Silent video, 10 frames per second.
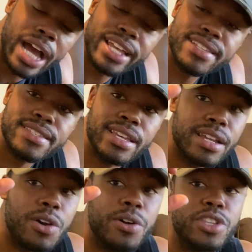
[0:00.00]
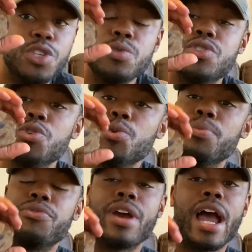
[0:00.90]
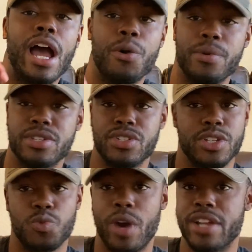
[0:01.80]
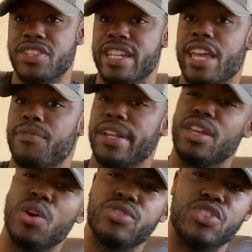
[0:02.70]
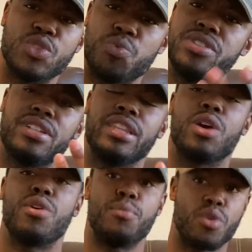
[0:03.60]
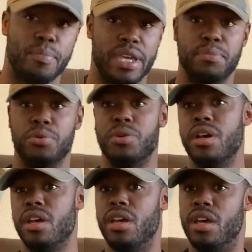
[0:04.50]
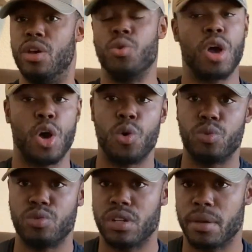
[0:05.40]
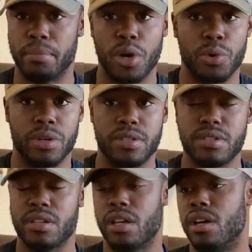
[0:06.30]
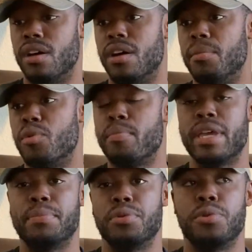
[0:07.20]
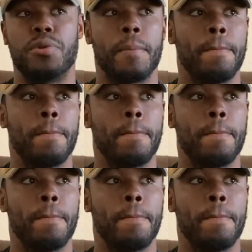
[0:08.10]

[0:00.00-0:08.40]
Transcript: can sit on YouTube for hours and just watch snake videos and just wish that there were more people who own boas, more people